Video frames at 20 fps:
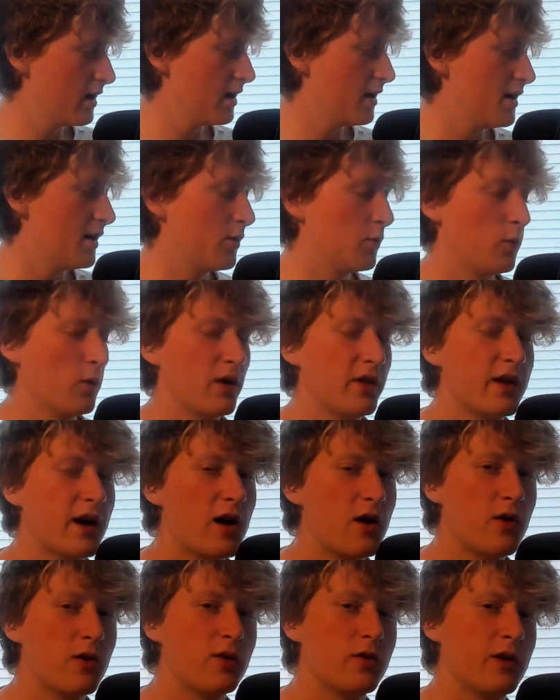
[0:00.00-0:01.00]

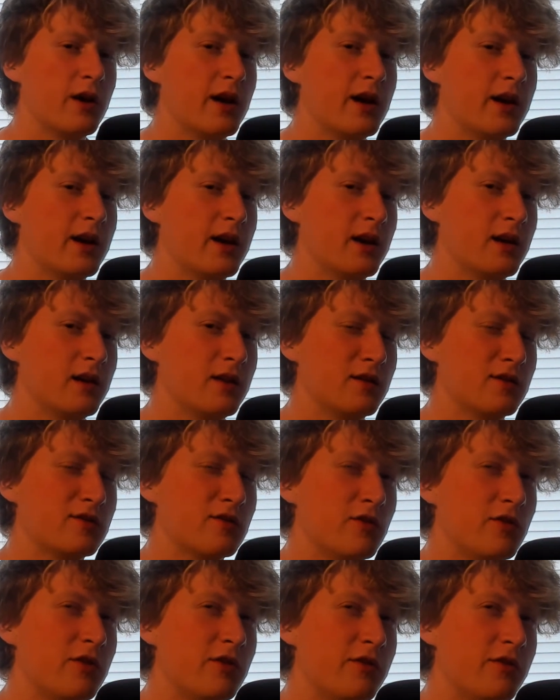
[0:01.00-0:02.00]
without any
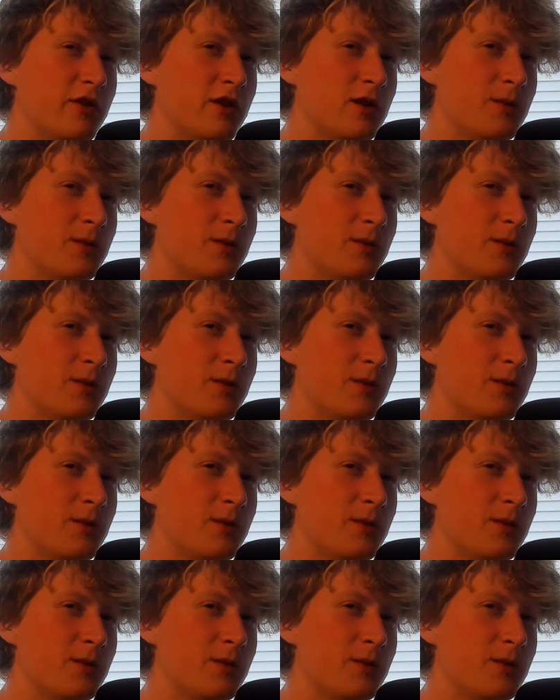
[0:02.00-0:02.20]
sort of